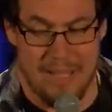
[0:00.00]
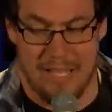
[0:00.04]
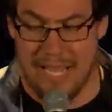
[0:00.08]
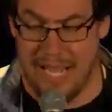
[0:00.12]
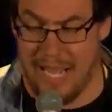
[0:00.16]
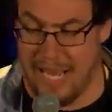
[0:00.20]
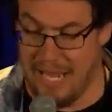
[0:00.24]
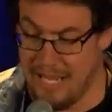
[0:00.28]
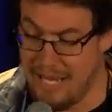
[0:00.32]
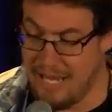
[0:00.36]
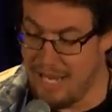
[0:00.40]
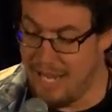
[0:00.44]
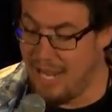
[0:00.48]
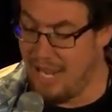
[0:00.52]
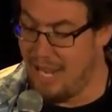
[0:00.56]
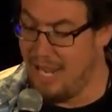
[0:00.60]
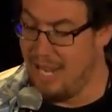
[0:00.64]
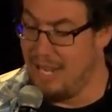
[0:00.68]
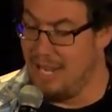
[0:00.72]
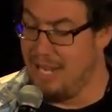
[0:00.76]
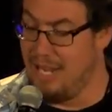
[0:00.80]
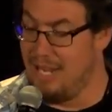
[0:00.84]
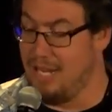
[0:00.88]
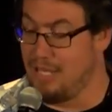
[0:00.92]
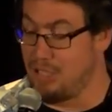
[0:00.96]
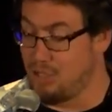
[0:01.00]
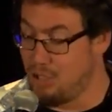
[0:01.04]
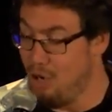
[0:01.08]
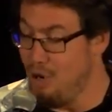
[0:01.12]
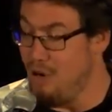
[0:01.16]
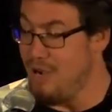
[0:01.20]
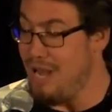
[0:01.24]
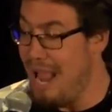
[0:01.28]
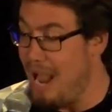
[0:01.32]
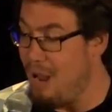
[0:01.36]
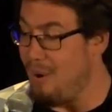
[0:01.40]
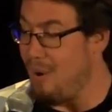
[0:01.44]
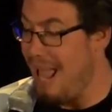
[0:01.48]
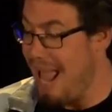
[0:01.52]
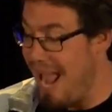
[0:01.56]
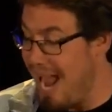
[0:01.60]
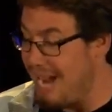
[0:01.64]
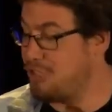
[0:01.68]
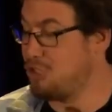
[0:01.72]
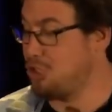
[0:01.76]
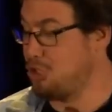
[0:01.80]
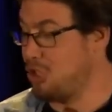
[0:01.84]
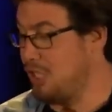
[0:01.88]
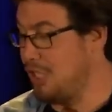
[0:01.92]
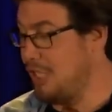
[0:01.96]
And it turned out
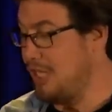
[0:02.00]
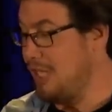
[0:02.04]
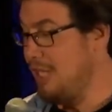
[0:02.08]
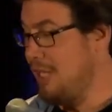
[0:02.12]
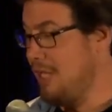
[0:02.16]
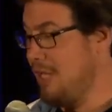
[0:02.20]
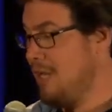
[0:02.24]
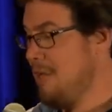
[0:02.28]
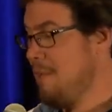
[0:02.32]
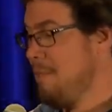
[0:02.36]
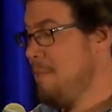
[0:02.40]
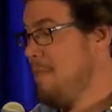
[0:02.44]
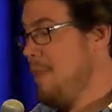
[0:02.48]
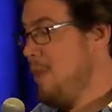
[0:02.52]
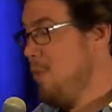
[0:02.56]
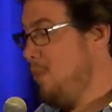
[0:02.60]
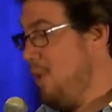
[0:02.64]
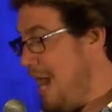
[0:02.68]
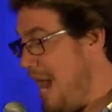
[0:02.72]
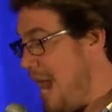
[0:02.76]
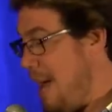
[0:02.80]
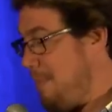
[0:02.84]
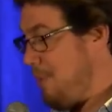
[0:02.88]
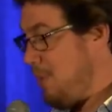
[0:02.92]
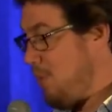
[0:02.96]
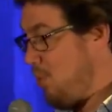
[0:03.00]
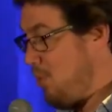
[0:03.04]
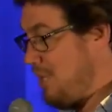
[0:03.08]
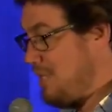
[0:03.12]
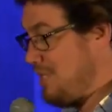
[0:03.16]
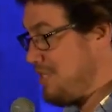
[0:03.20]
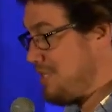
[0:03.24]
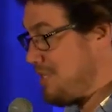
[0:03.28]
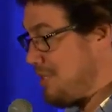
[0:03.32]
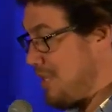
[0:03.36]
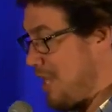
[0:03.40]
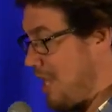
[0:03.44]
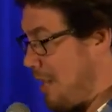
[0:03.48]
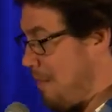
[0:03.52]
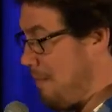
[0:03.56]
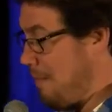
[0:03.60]
actually what happened was